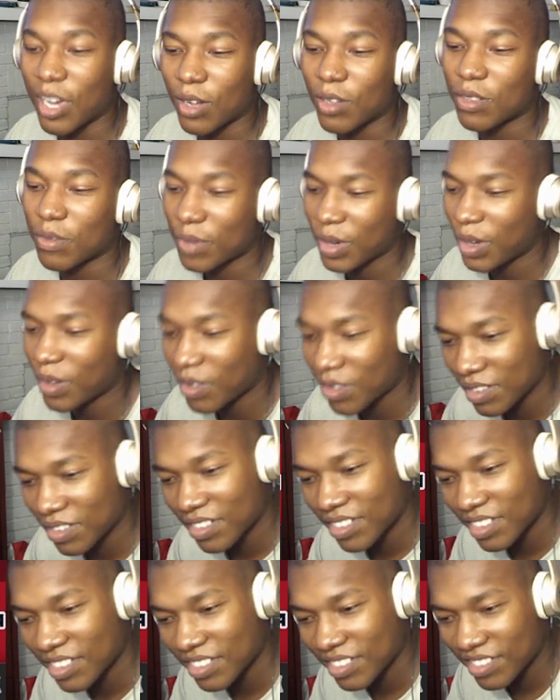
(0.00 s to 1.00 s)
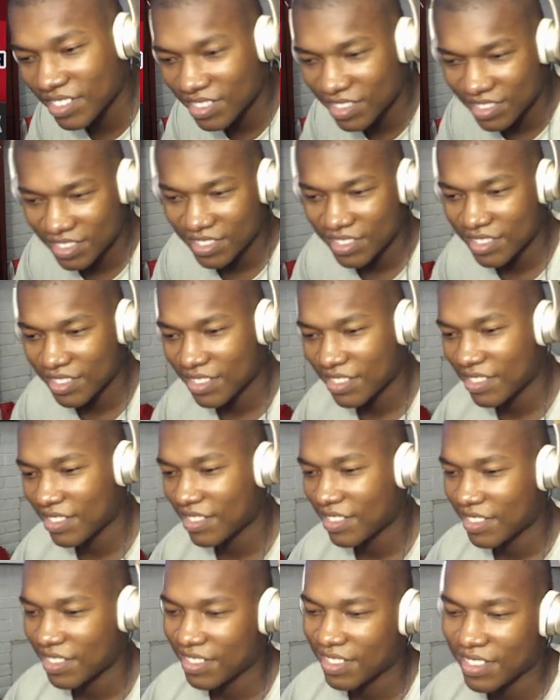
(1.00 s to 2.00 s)
hell, bro. Really, inside Dynasty mode,
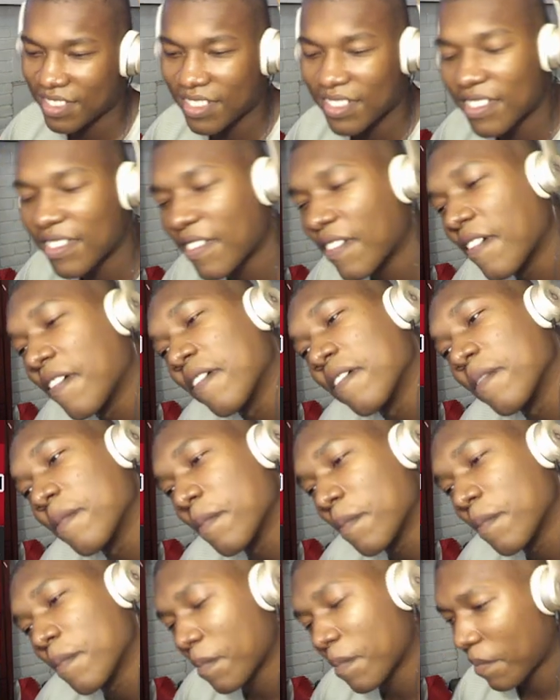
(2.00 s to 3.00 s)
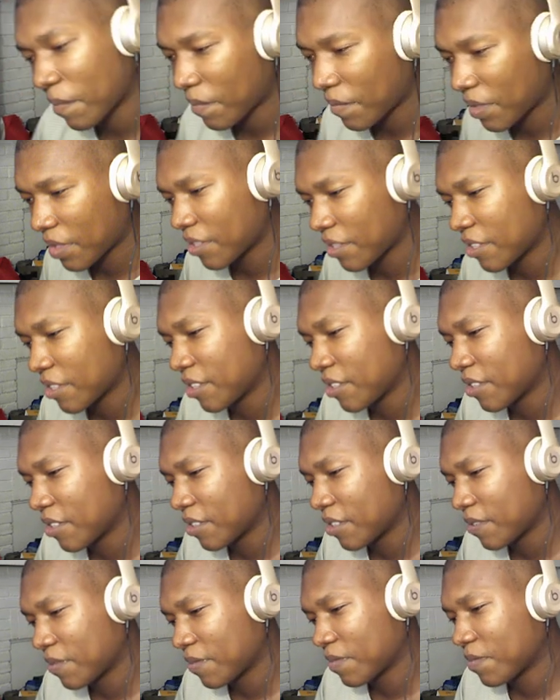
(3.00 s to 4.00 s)
editing players, that's where the
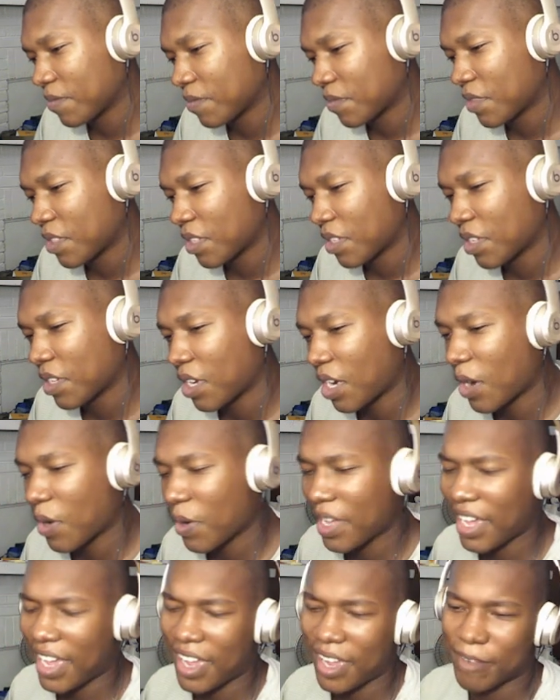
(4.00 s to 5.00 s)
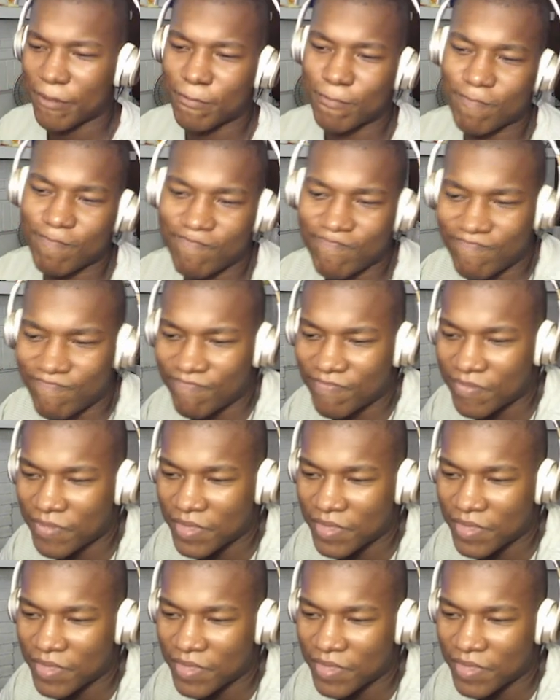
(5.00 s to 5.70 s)
customization is limited. And okay. We were going into